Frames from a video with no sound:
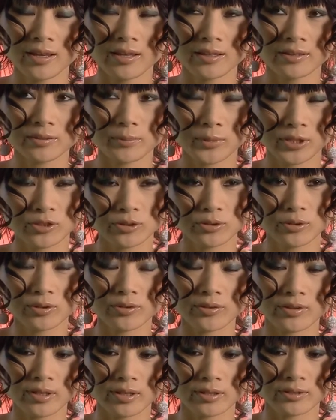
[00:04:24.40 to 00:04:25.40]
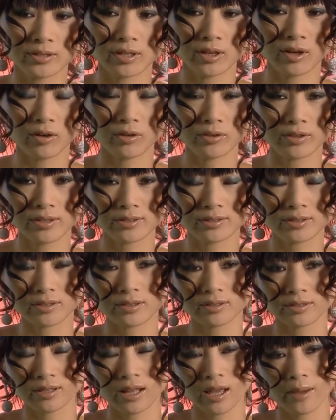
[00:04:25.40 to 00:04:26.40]
the material things are all things
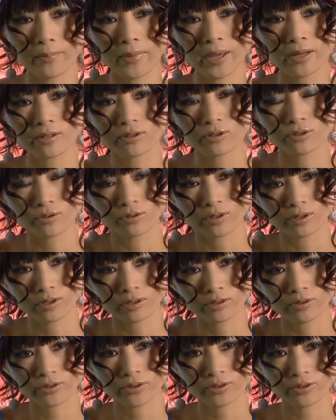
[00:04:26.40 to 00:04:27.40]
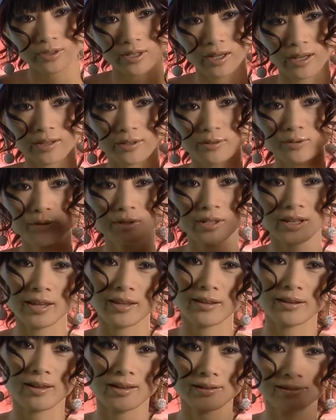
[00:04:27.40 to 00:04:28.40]
does not matter to her. She's like looking
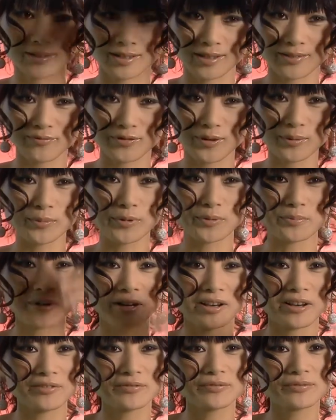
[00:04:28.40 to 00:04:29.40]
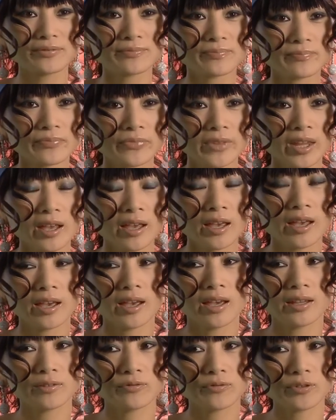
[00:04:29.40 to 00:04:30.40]
at us like from above.
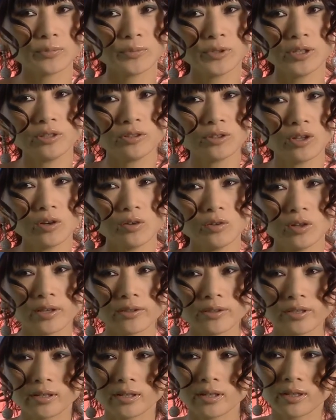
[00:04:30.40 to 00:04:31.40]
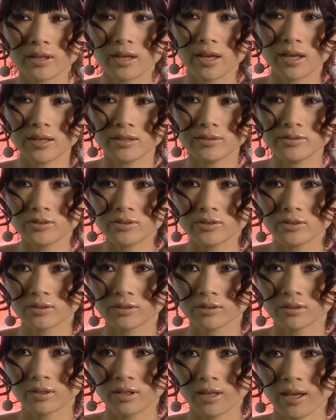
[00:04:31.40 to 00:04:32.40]
And for me, no, I think age
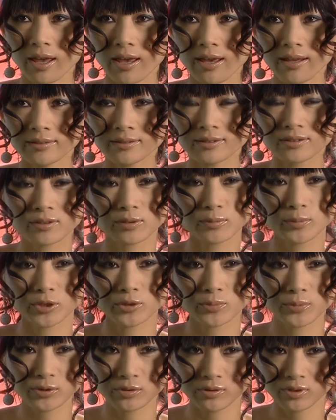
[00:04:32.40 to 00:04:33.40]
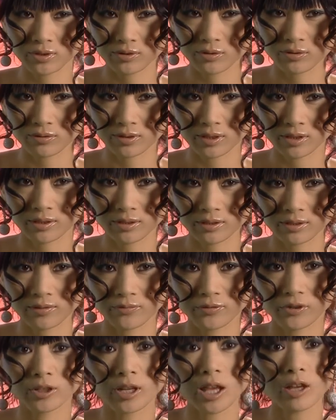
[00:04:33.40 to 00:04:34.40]
adds so much beauty to it
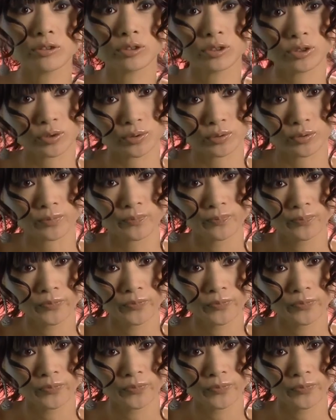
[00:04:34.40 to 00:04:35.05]
if you allow to.